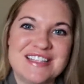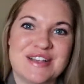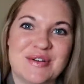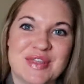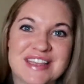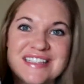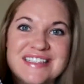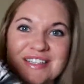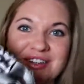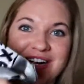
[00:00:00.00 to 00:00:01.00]
So this
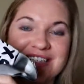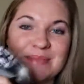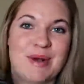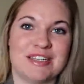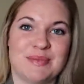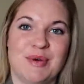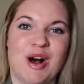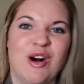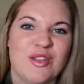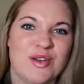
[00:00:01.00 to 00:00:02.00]
is a great spot to
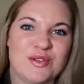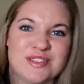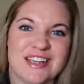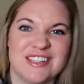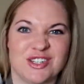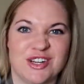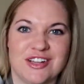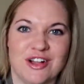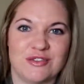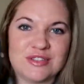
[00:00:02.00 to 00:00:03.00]
put all those like dirty
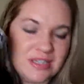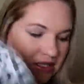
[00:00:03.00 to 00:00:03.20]
clothes.